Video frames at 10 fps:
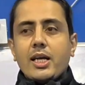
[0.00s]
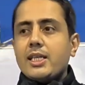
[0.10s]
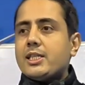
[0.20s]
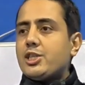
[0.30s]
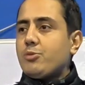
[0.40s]

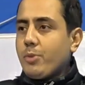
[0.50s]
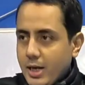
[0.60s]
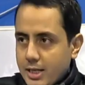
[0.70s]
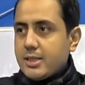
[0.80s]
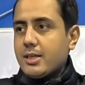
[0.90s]

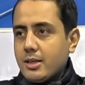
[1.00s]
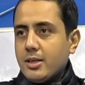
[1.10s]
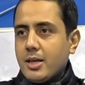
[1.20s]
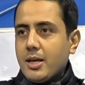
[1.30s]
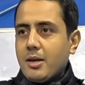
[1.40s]
Stimulation
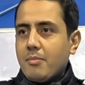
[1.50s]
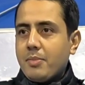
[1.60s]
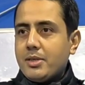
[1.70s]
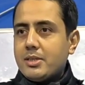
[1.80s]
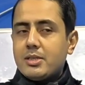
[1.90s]

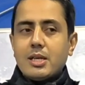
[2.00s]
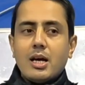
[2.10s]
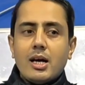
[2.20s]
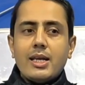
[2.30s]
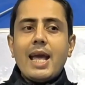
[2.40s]
means
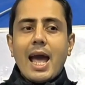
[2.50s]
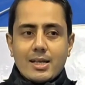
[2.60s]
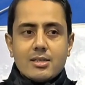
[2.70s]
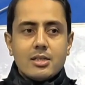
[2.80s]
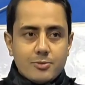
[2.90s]

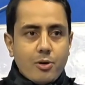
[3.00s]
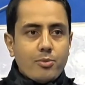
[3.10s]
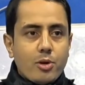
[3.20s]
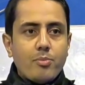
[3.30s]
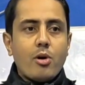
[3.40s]
reactions from
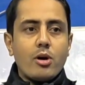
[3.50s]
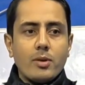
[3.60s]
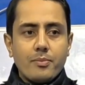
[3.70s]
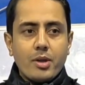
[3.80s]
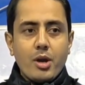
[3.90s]
your body,
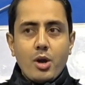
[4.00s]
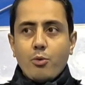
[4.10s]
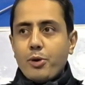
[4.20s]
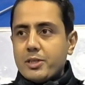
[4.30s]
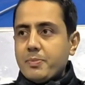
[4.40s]

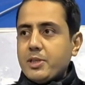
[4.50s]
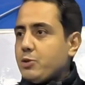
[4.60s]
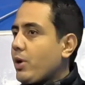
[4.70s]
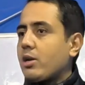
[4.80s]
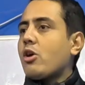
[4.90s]
which means
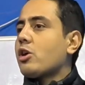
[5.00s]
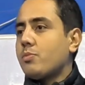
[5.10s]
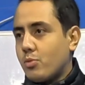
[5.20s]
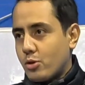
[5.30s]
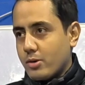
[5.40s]
you are not
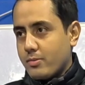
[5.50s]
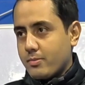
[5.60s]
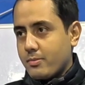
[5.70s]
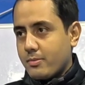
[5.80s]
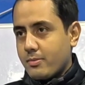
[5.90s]
bored.
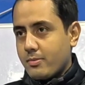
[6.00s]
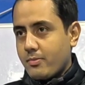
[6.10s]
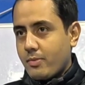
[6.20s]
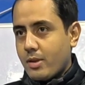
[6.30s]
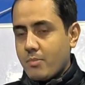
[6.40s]

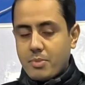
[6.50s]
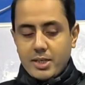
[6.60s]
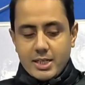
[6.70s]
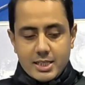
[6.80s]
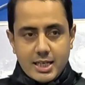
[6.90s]
But
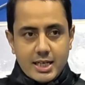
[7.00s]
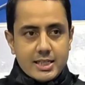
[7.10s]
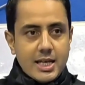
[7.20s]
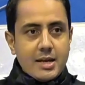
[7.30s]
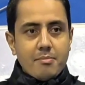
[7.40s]
it says
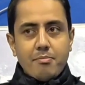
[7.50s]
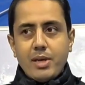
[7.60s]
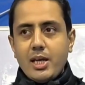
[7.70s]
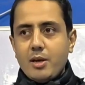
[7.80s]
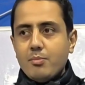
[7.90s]

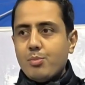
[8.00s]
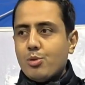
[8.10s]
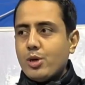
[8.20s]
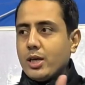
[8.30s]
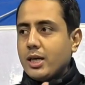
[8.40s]
being
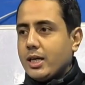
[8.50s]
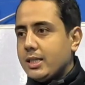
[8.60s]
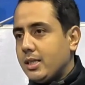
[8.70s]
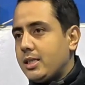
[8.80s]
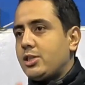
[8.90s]
bored
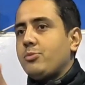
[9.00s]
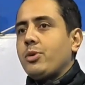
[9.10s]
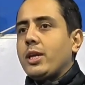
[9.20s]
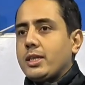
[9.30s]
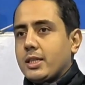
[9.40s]
is
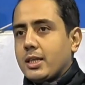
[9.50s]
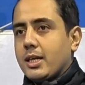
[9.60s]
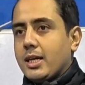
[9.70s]
stimulating.